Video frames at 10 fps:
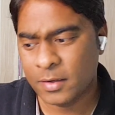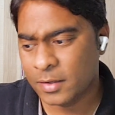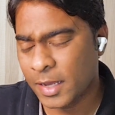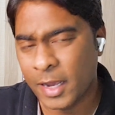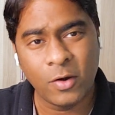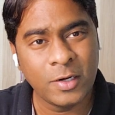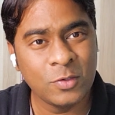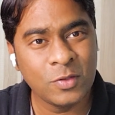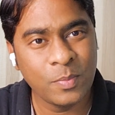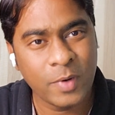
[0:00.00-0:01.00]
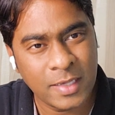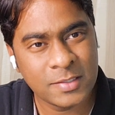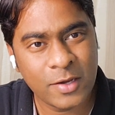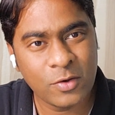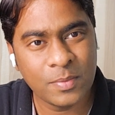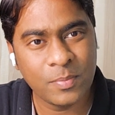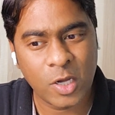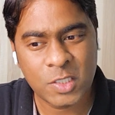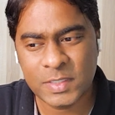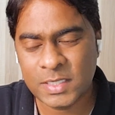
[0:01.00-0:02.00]
But according to the price tag on
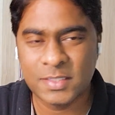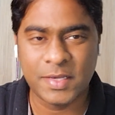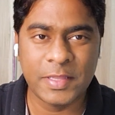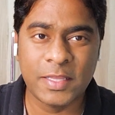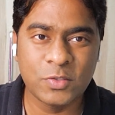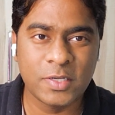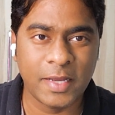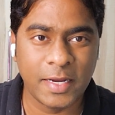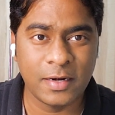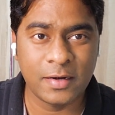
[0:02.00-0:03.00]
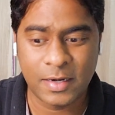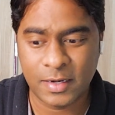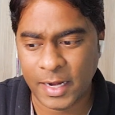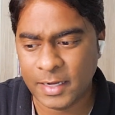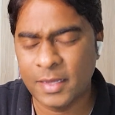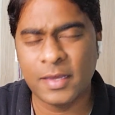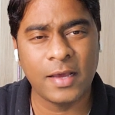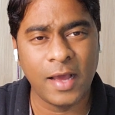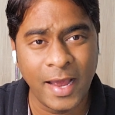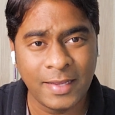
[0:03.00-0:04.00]
the box, which is
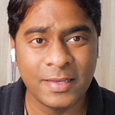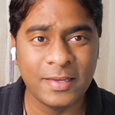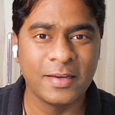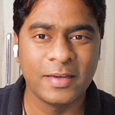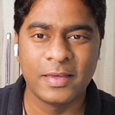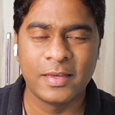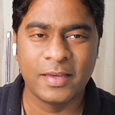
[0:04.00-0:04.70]
7,990, I think